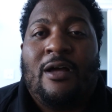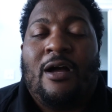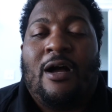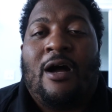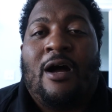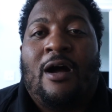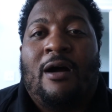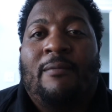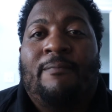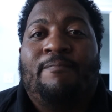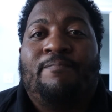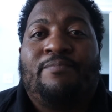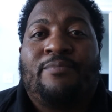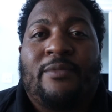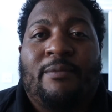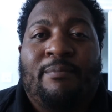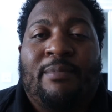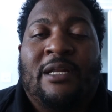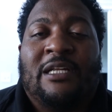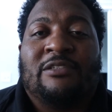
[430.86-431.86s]

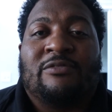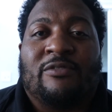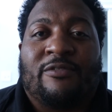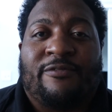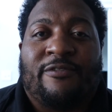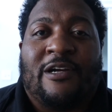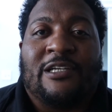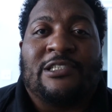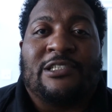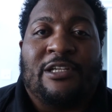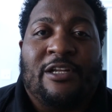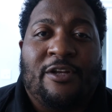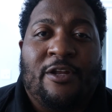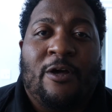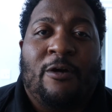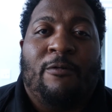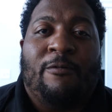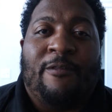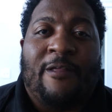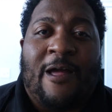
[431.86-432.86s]
But it's refreshing to
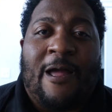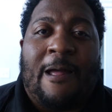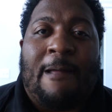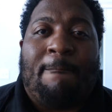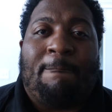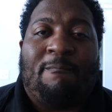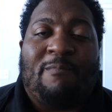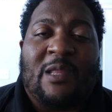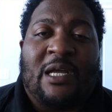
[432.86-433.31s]
know that,